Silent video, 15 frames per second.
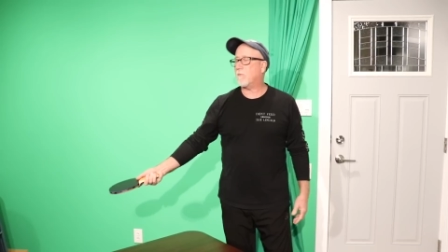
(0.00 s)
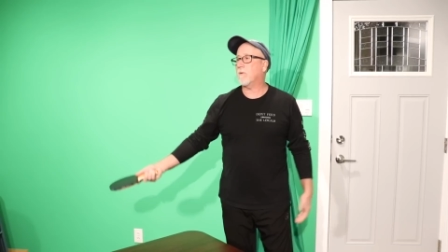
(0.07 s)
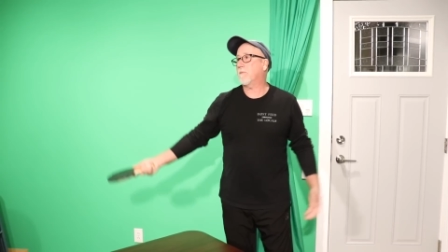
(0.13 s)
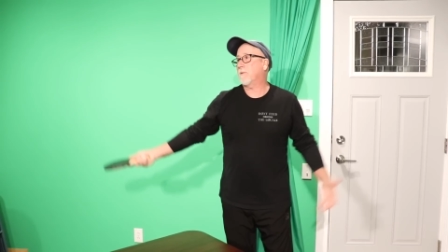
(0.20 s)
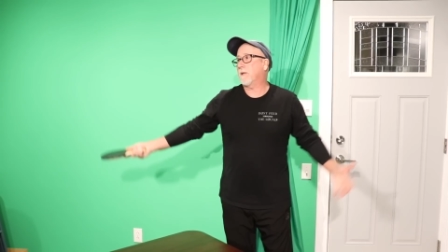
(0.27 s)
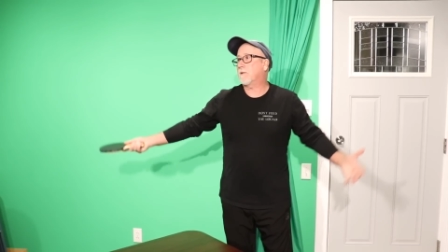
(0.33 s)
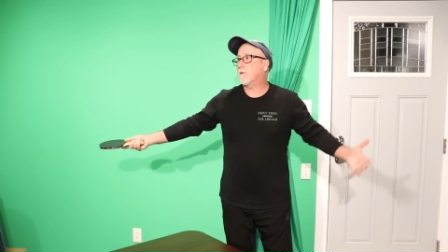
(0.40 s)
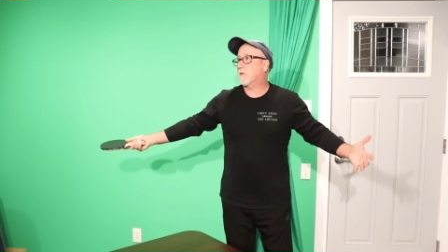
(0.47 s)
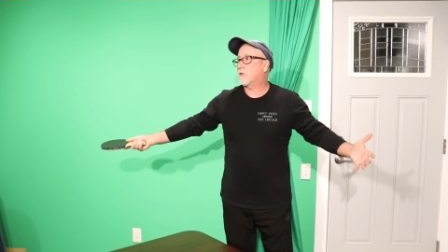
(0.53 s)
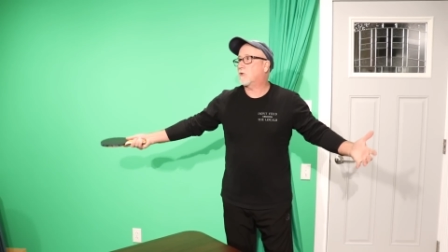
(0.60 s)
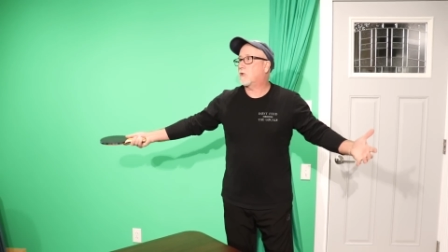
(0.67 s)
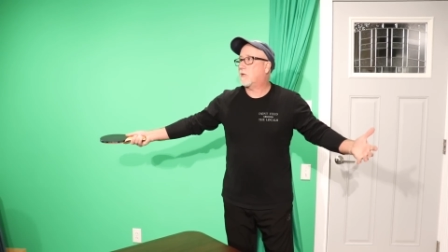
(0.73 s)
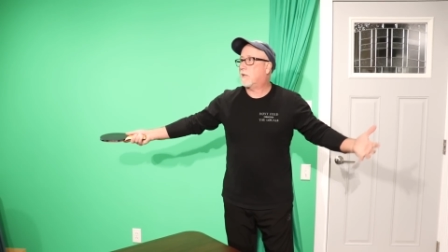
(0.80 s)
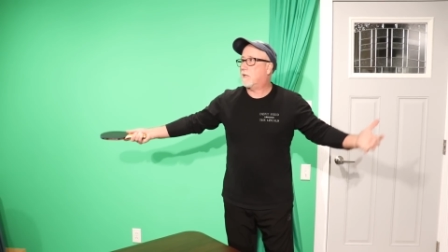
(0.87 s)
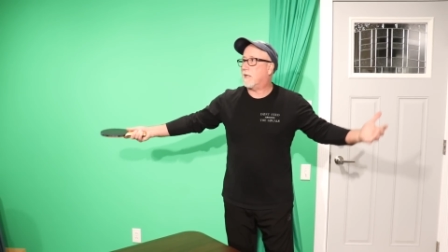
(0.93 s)
Well, let's,
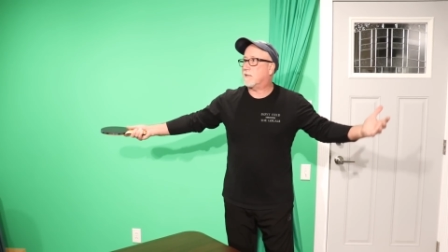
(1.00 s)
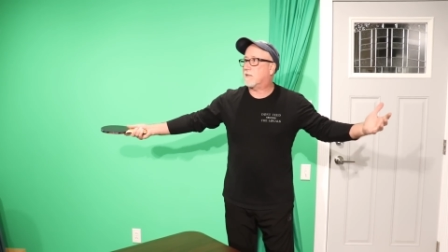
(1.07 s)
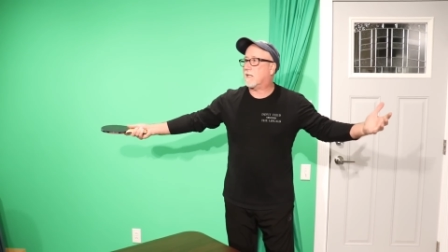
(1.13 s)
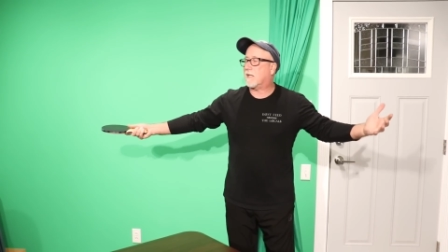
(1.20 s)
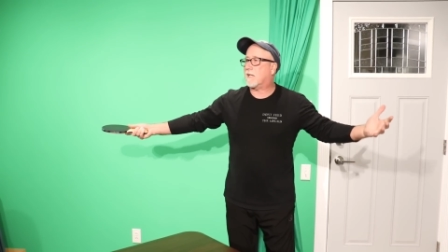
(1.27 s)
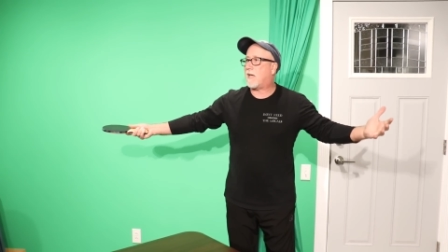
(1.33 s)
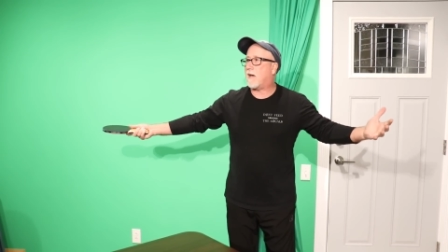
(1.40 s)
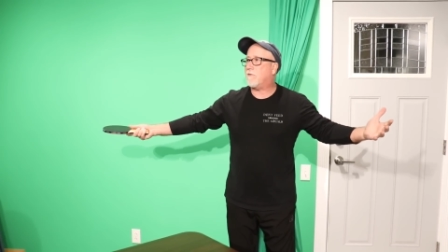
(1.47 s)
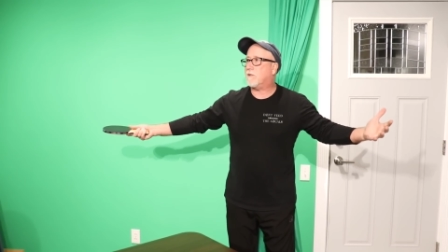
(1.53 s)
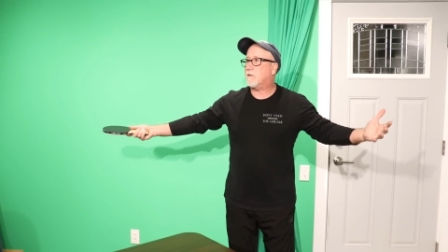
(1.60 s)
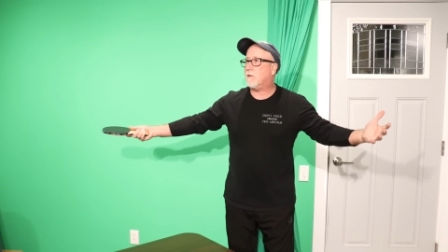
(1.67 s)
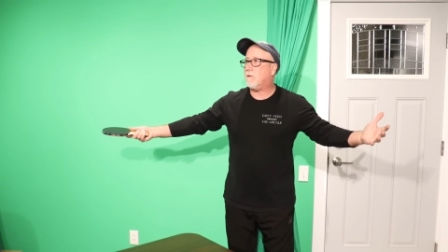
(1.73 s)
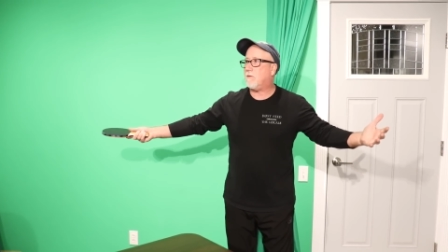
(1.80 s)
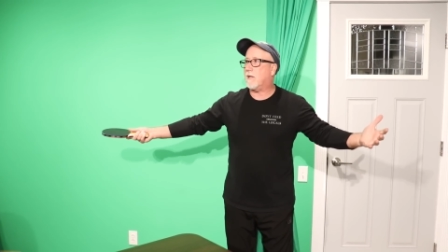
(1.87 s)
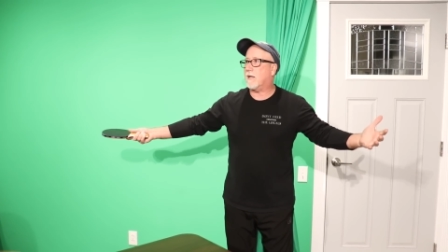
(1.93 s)
let's get Kevin
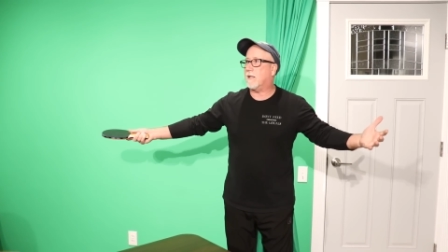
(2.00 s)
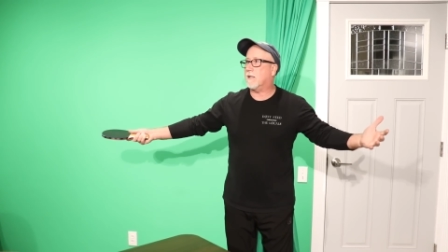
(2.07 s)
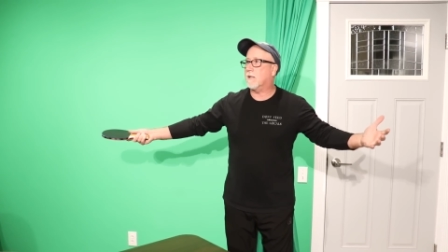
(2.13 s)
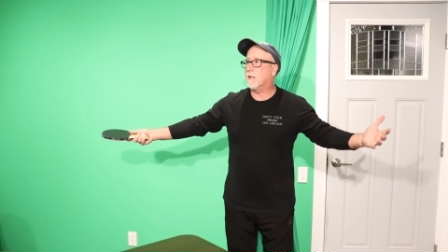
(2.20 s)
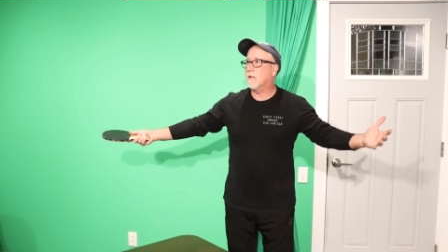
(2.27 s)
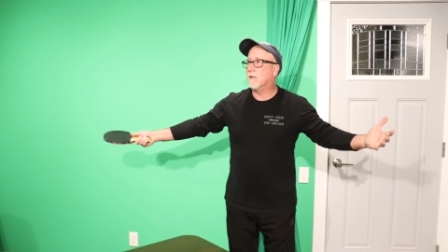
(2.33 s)
too then.